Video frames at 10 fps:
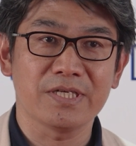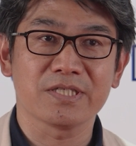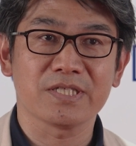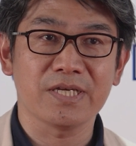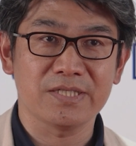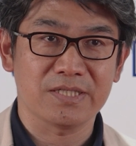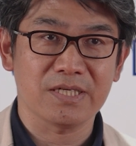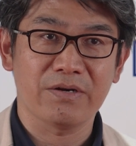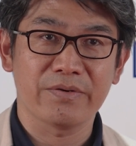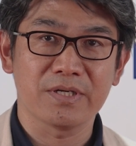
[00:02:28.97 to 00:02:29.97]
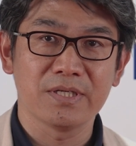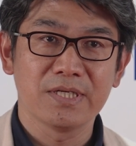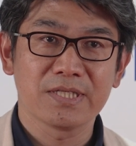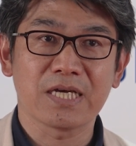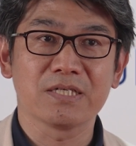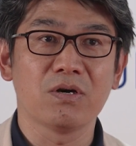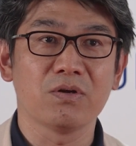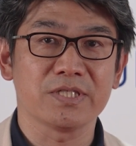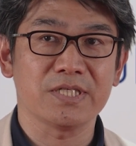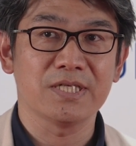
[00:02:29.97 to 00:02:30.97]
exchange our
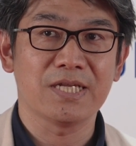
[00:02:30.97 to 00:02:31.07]
technology,